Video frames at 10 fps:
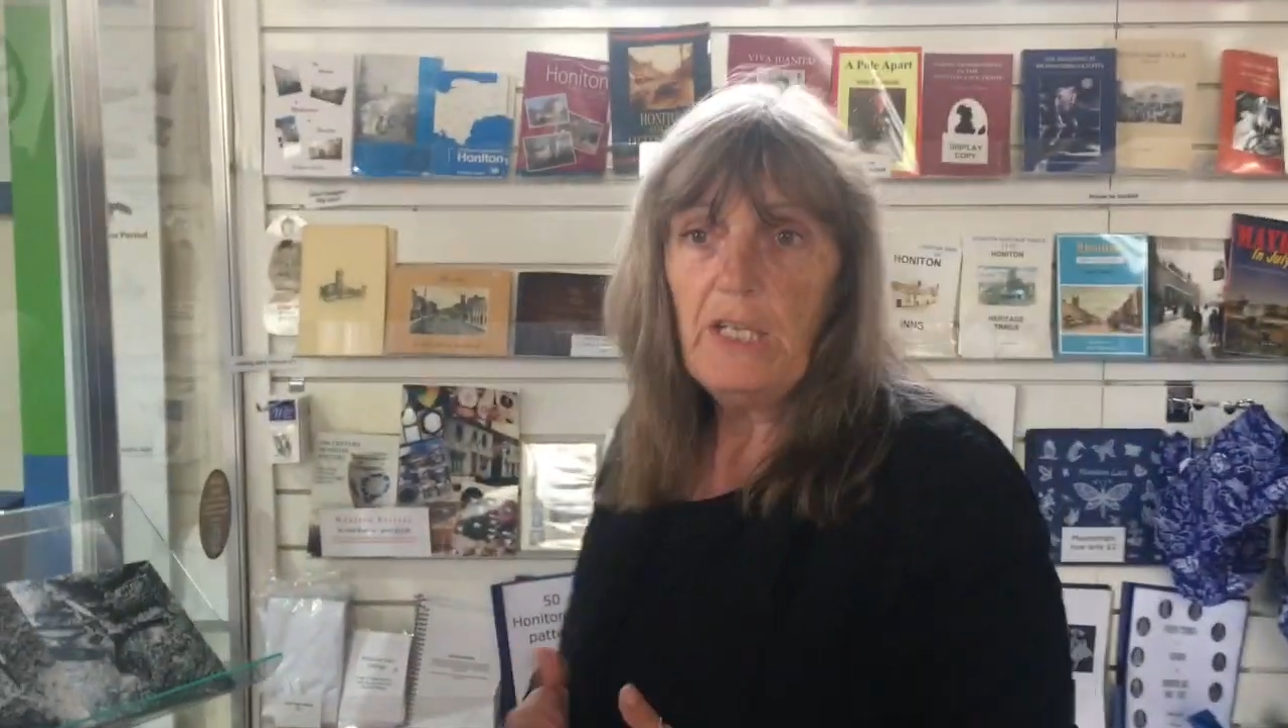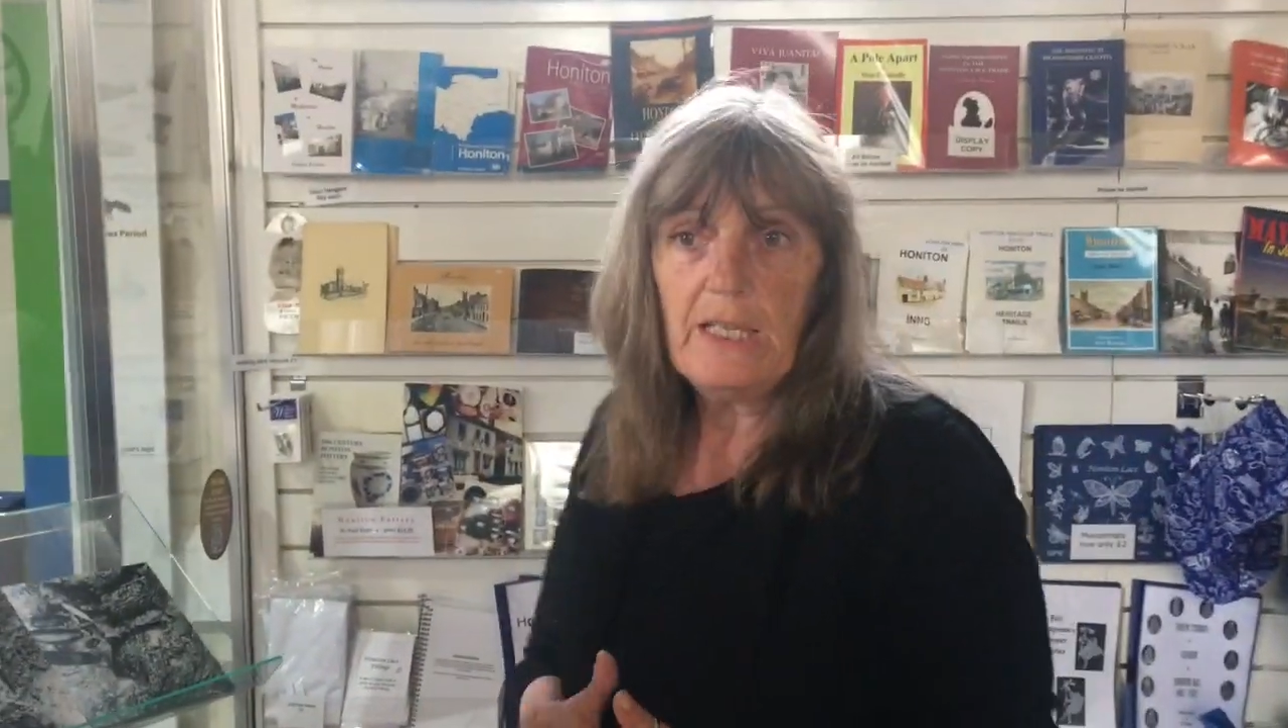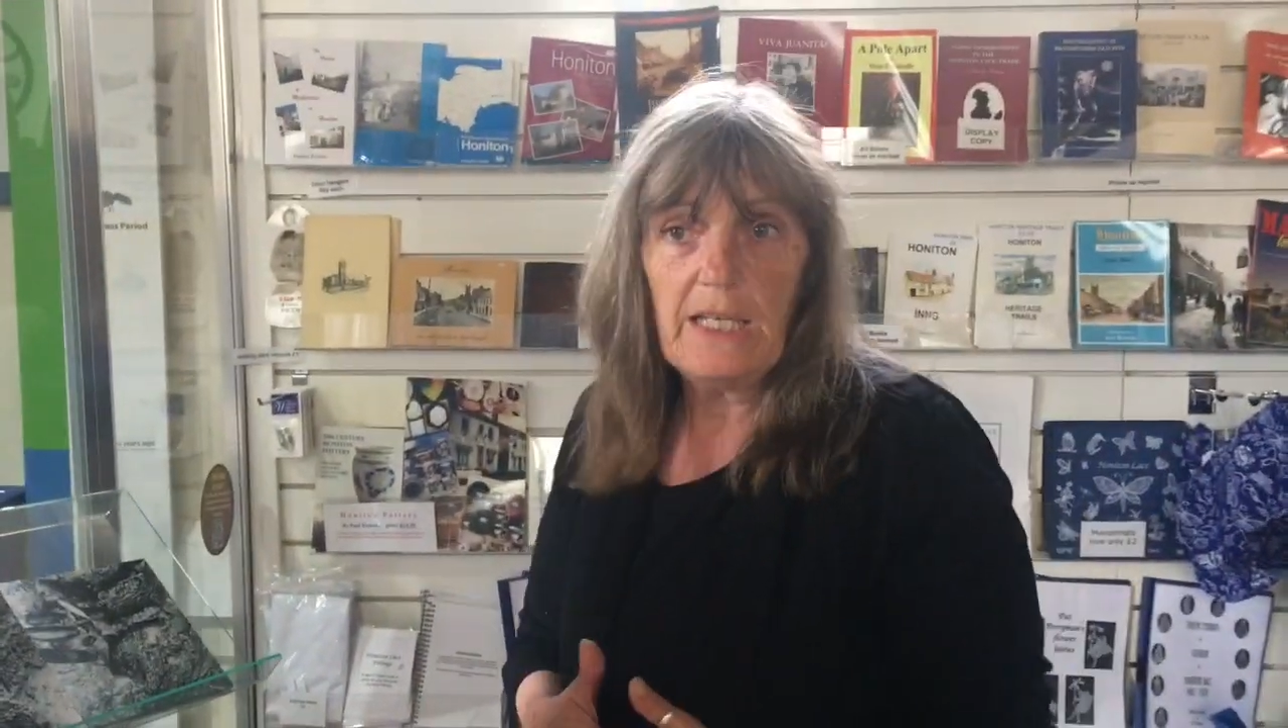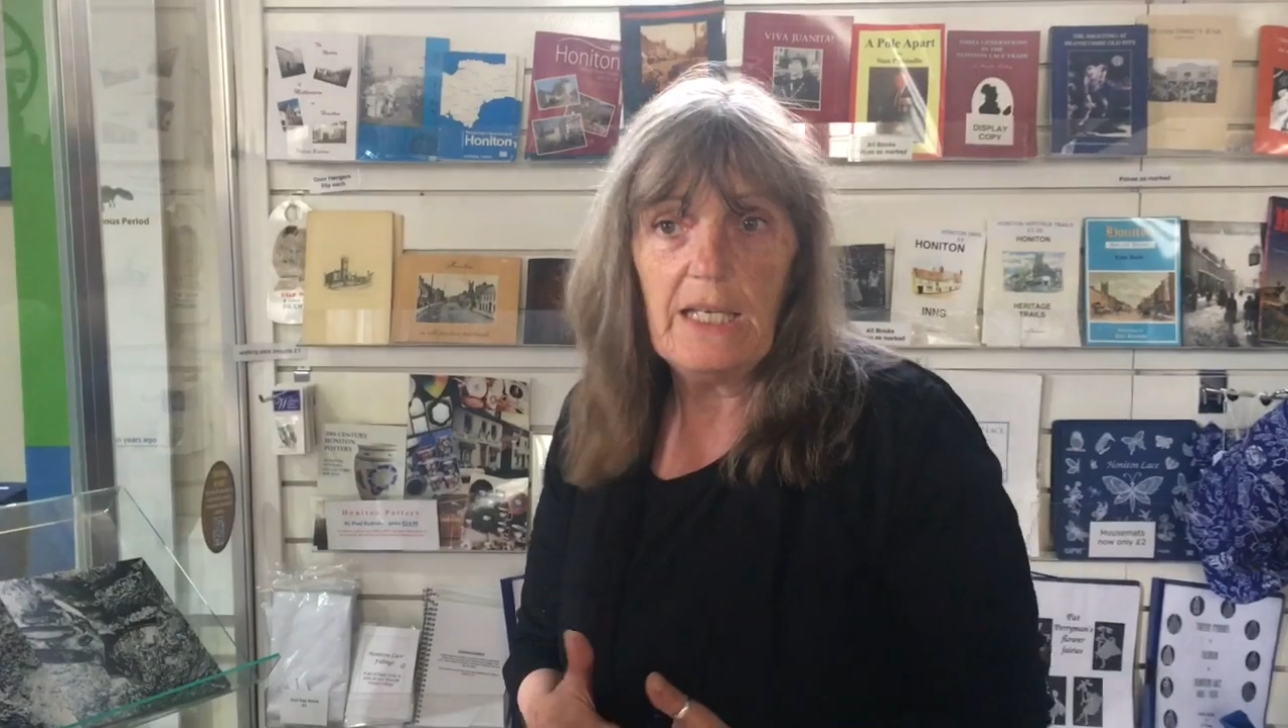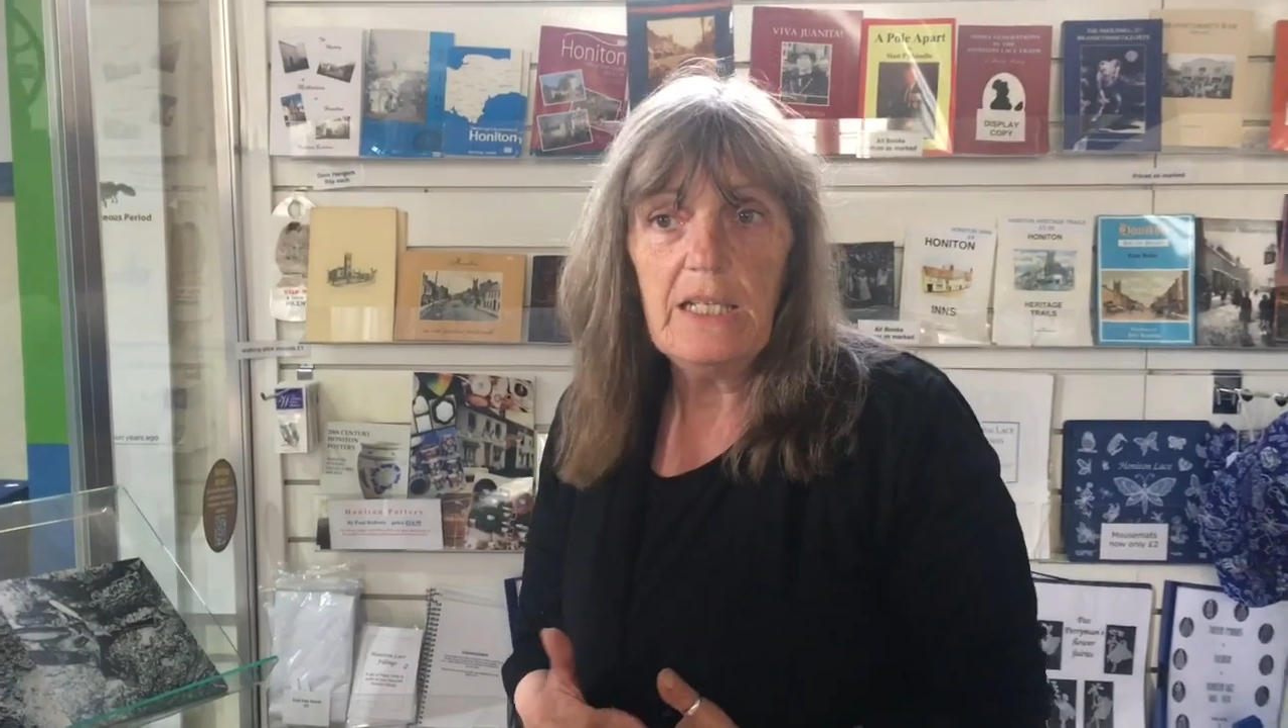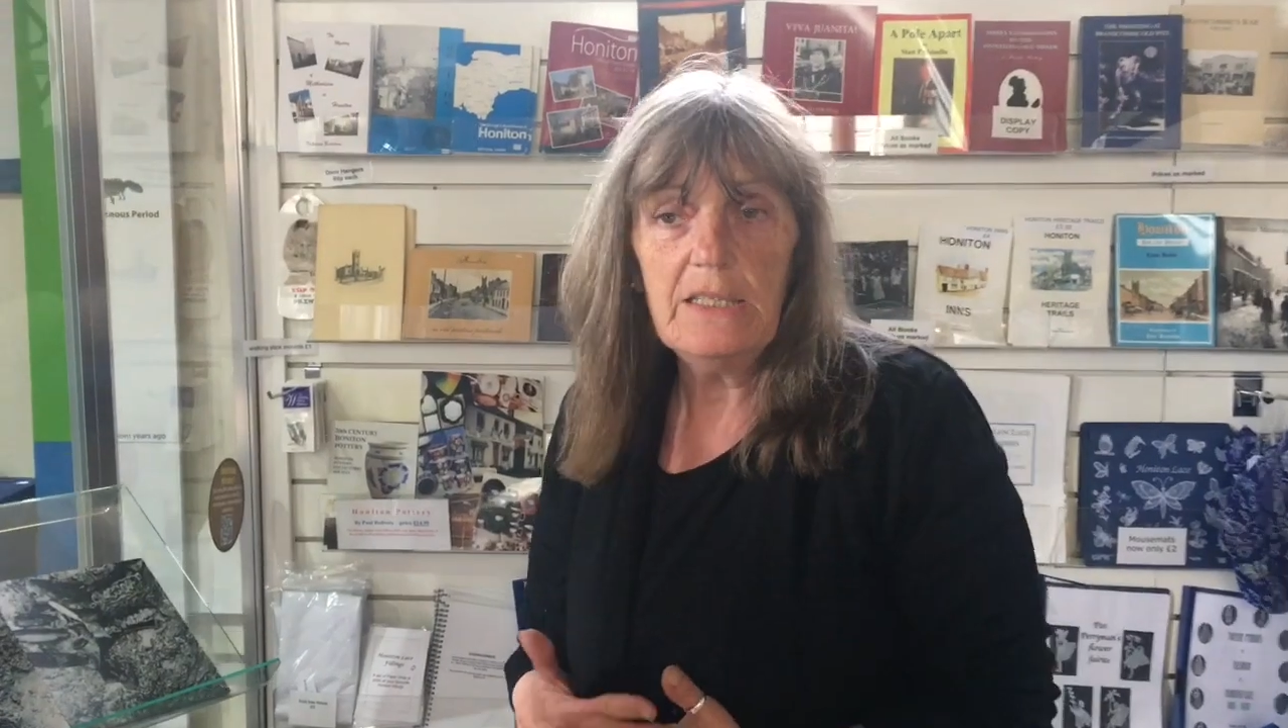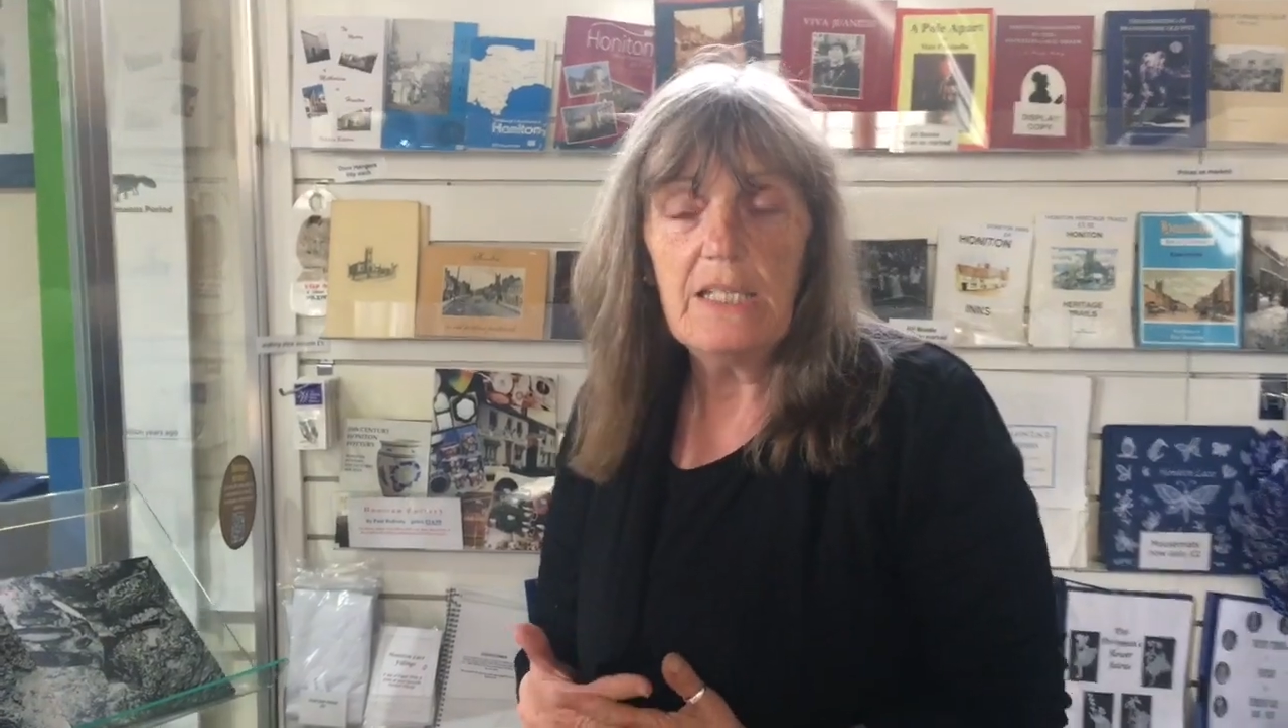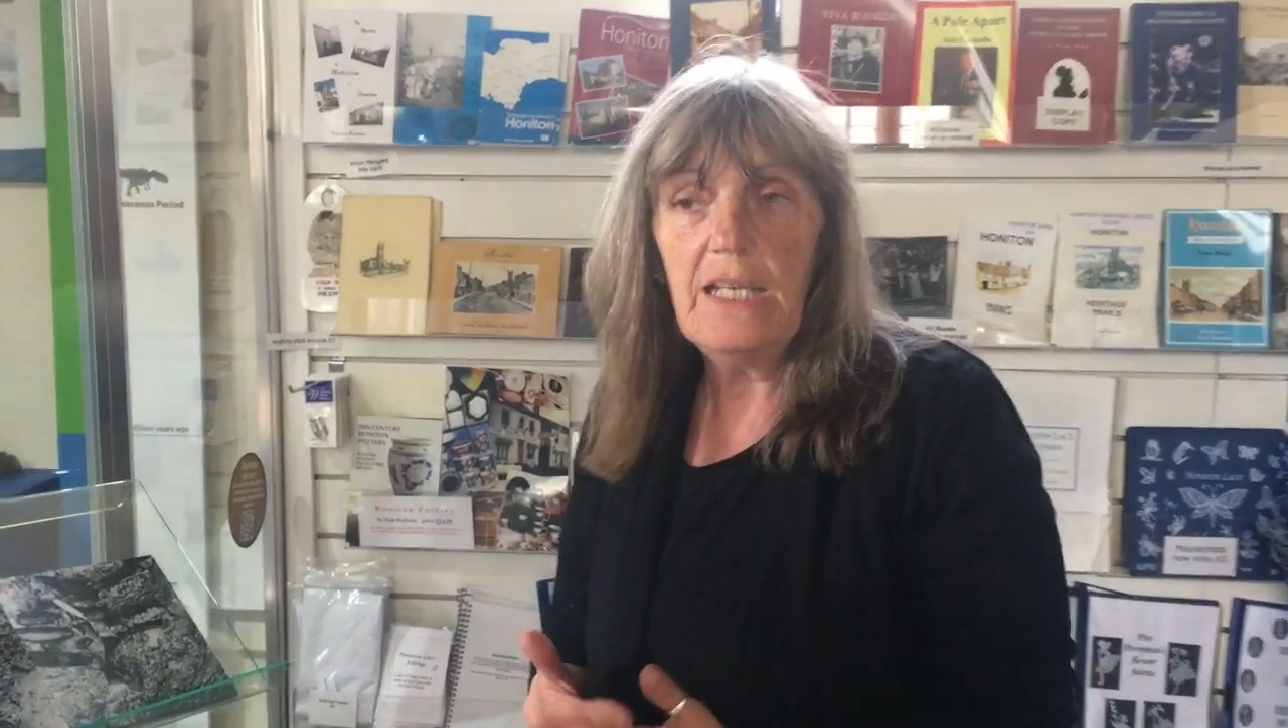things: